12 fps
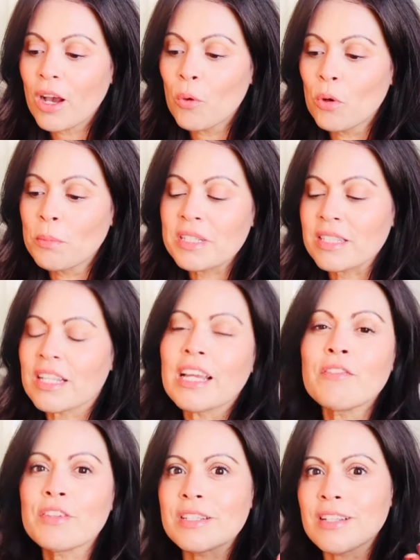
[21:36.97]
a woman's
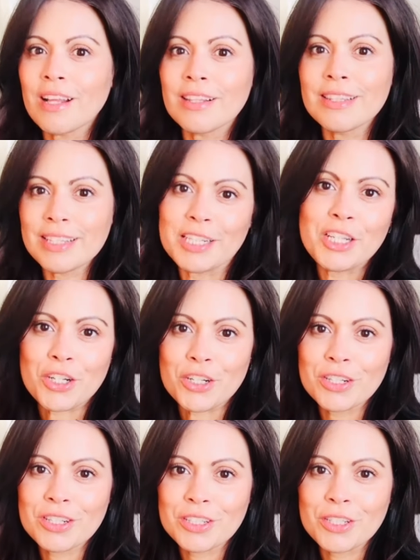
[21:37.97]
life is not
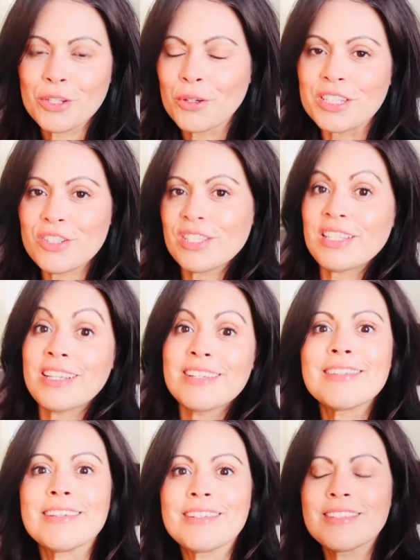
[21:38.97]
linear. You know, it just
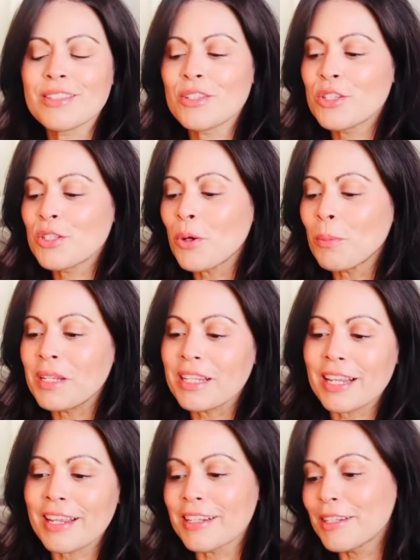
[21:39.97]
isn't. There's so many
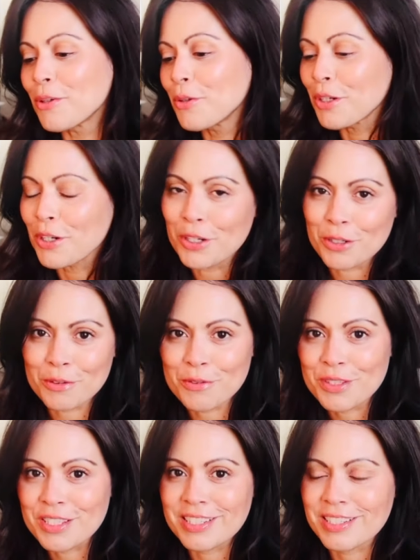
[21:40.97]
like little
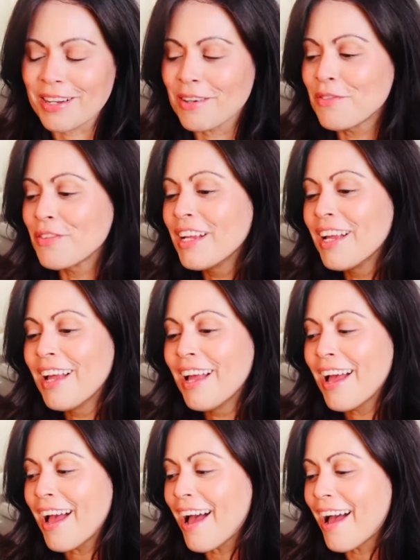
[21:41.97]
curves and stuff,
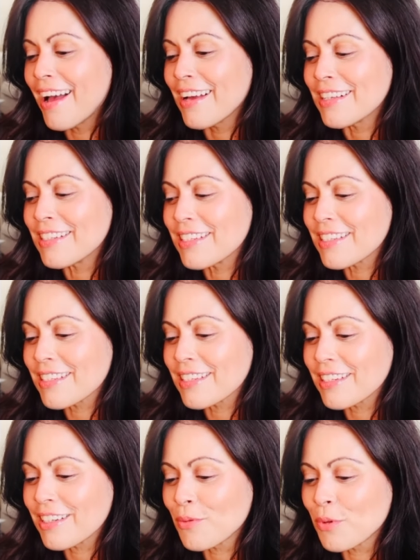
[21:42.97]
and
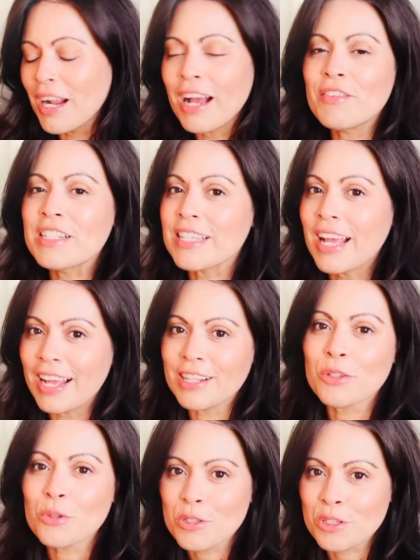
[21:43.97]
we're having to
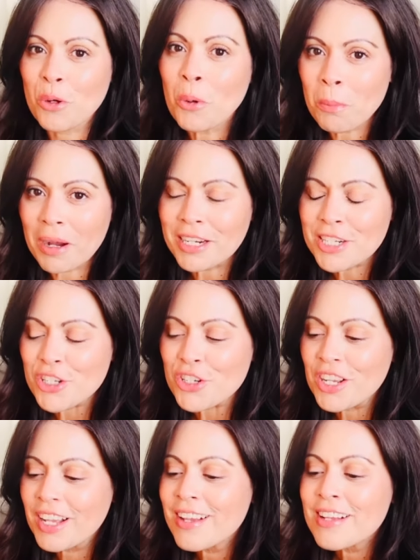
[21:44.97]
handle so much.
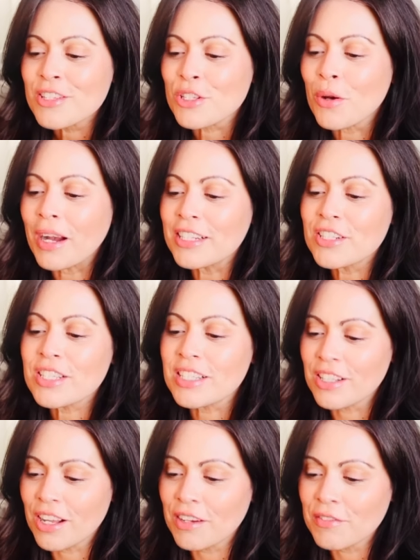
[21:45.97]
So I just
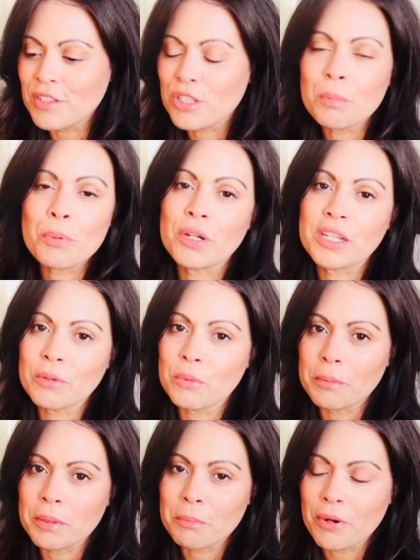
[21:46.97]
love supporting
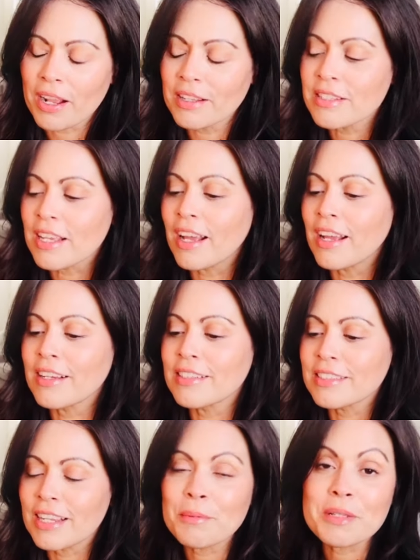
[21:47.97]
women brands,
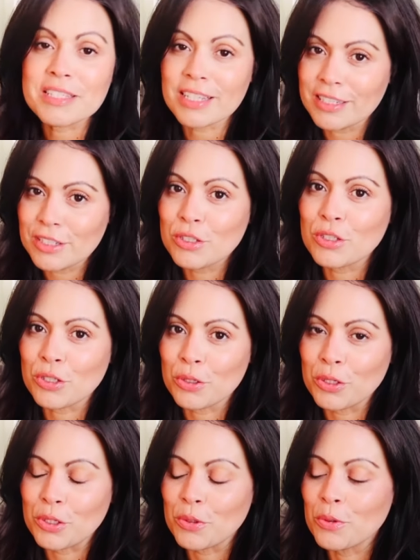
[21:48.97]
and I'm excited to show
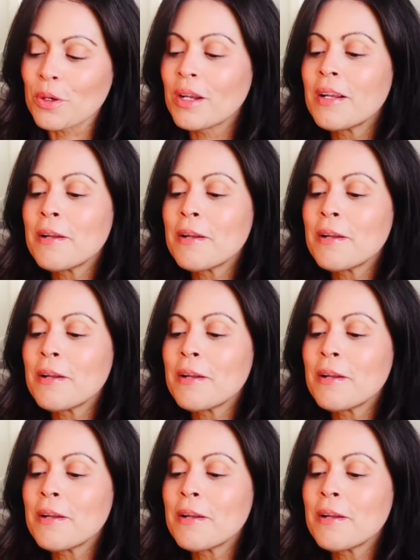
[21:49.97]
you